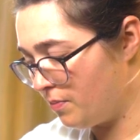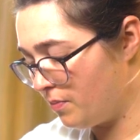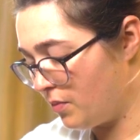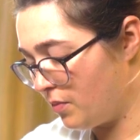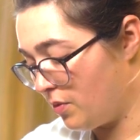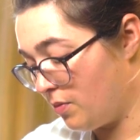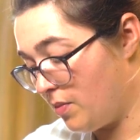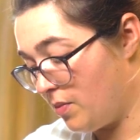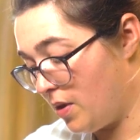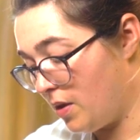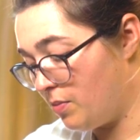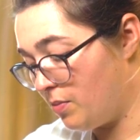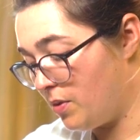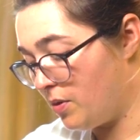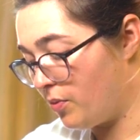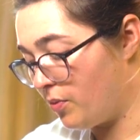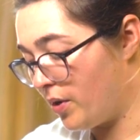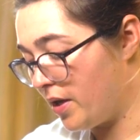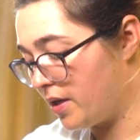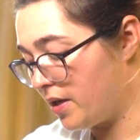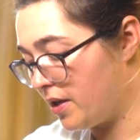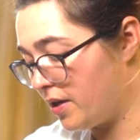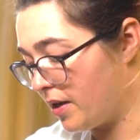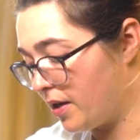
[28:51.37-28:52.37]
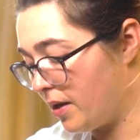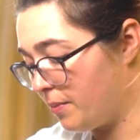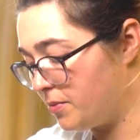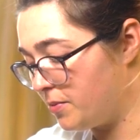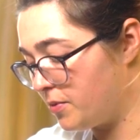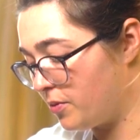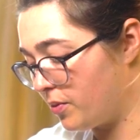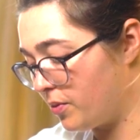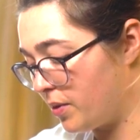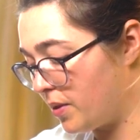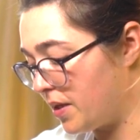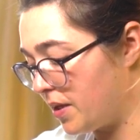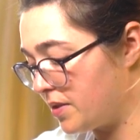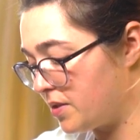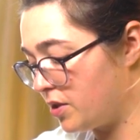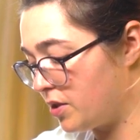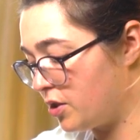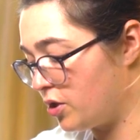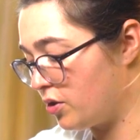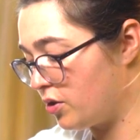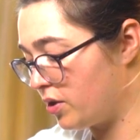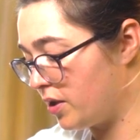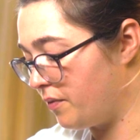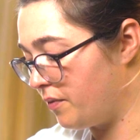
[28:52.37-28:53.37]
You may be waking up to realizing
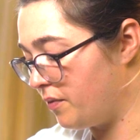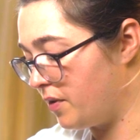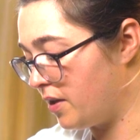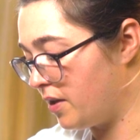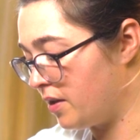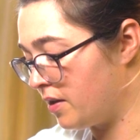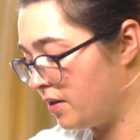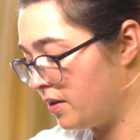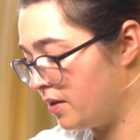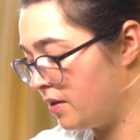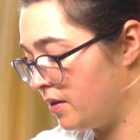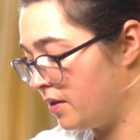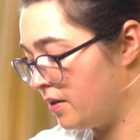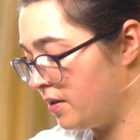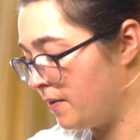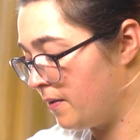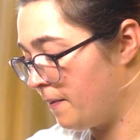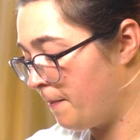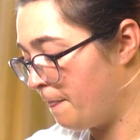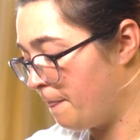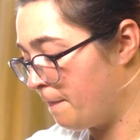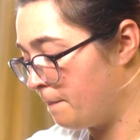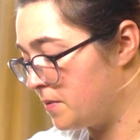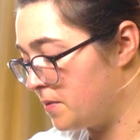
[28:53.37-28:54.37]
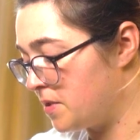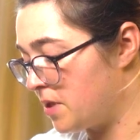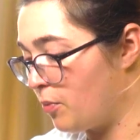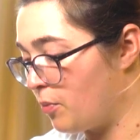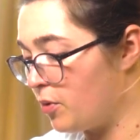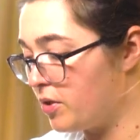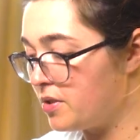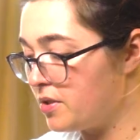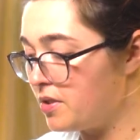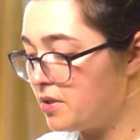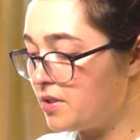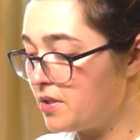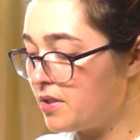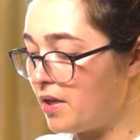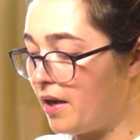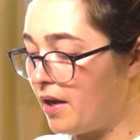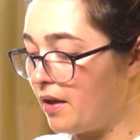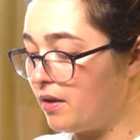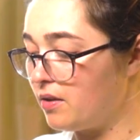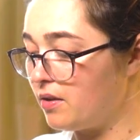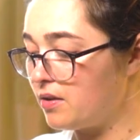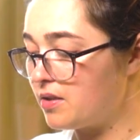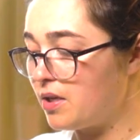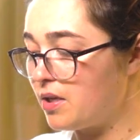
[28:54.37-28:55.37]
you're living someone
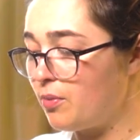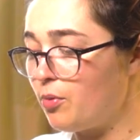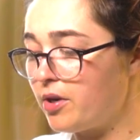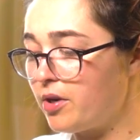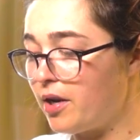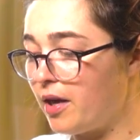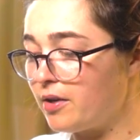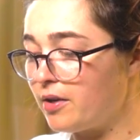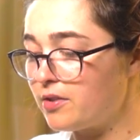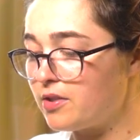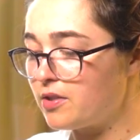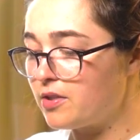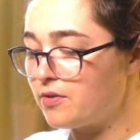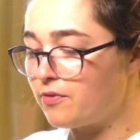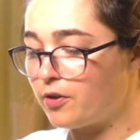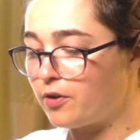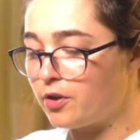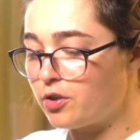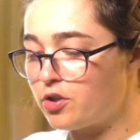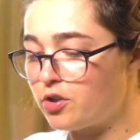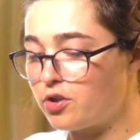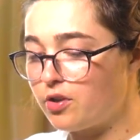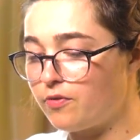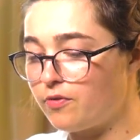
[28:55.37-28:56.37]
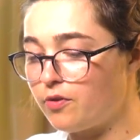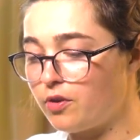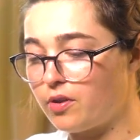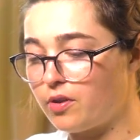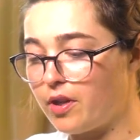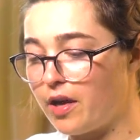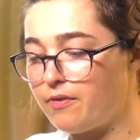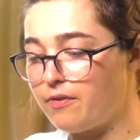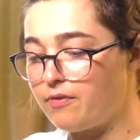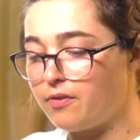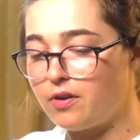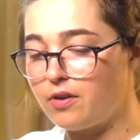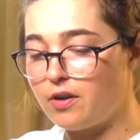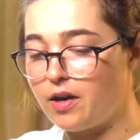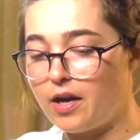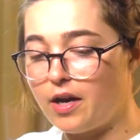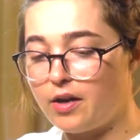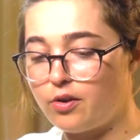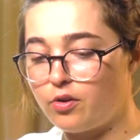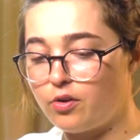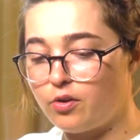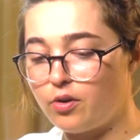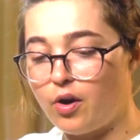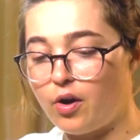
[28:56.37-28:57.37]
else's version of your life and
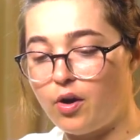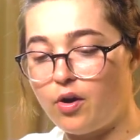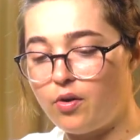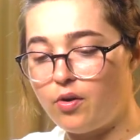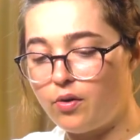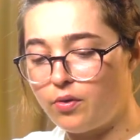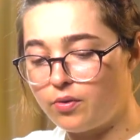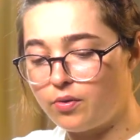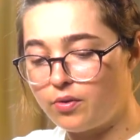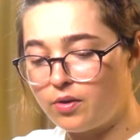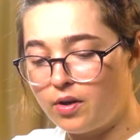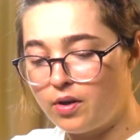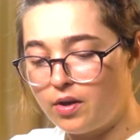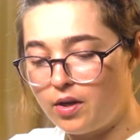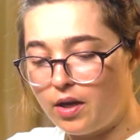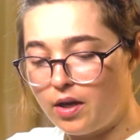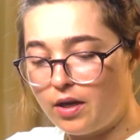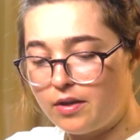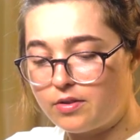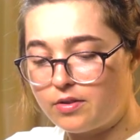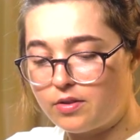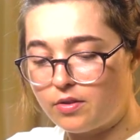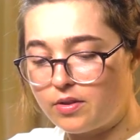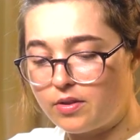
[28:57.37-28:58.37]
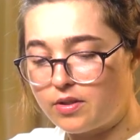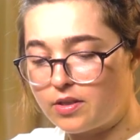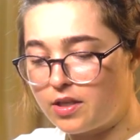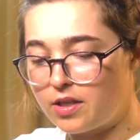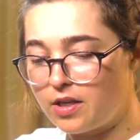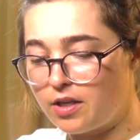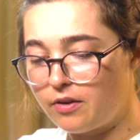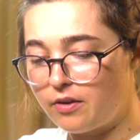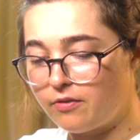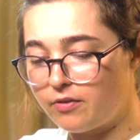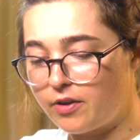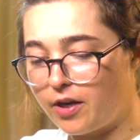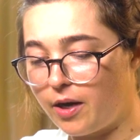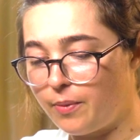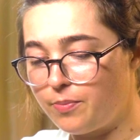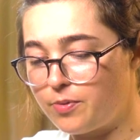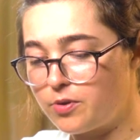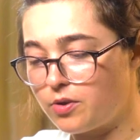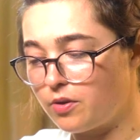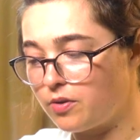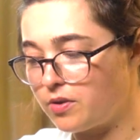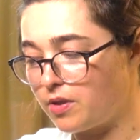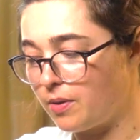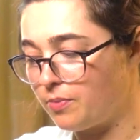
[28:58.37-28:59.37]
not your own. And so this King of Cups
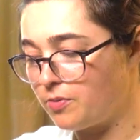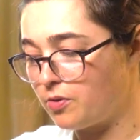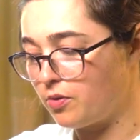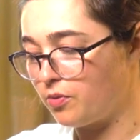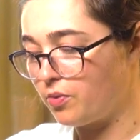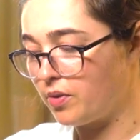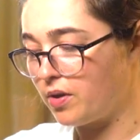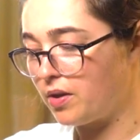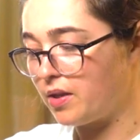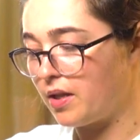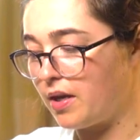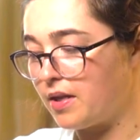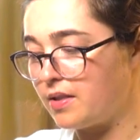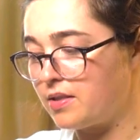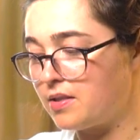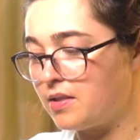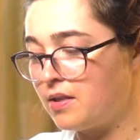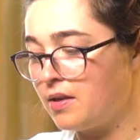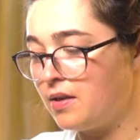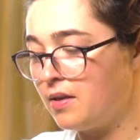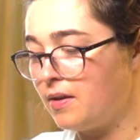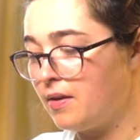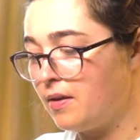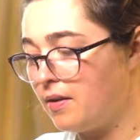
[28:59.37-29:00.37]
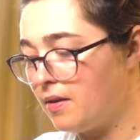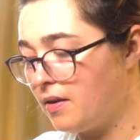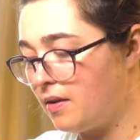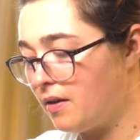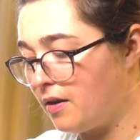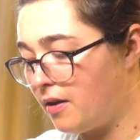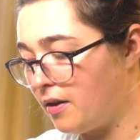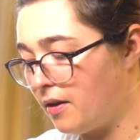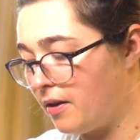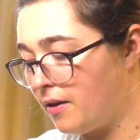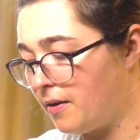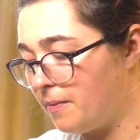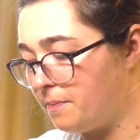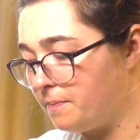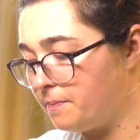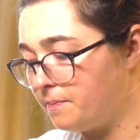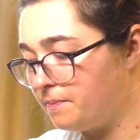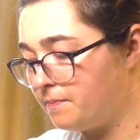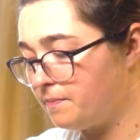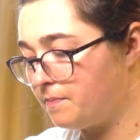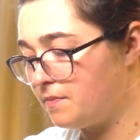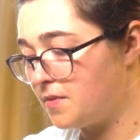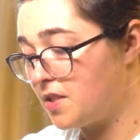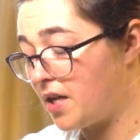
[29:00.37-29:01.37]
shows up to realize, to
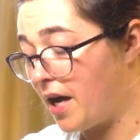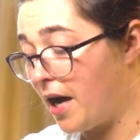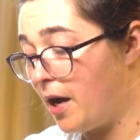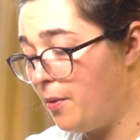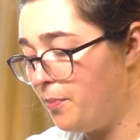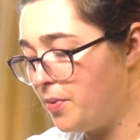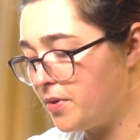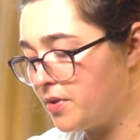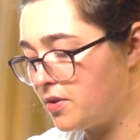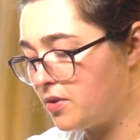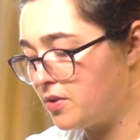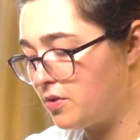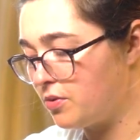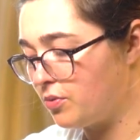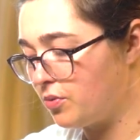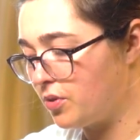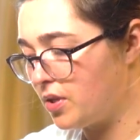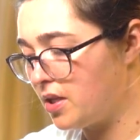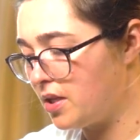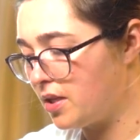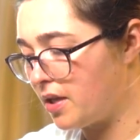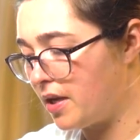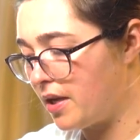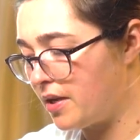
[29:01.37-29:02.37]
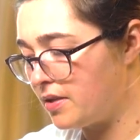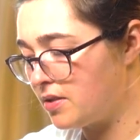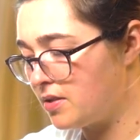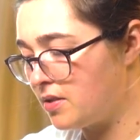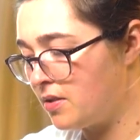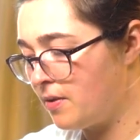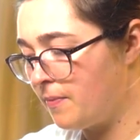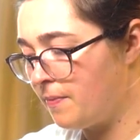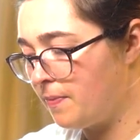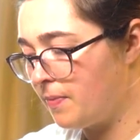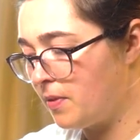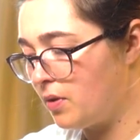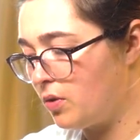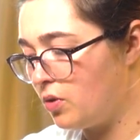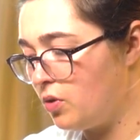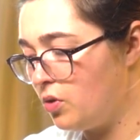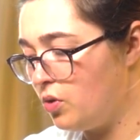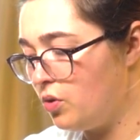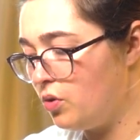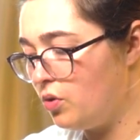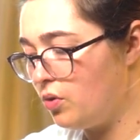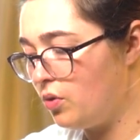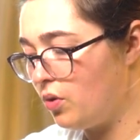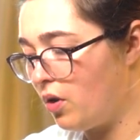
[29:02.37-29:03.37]
help us to realize
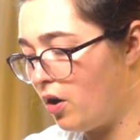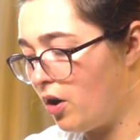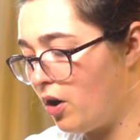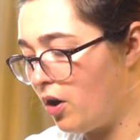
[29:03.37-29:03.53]
you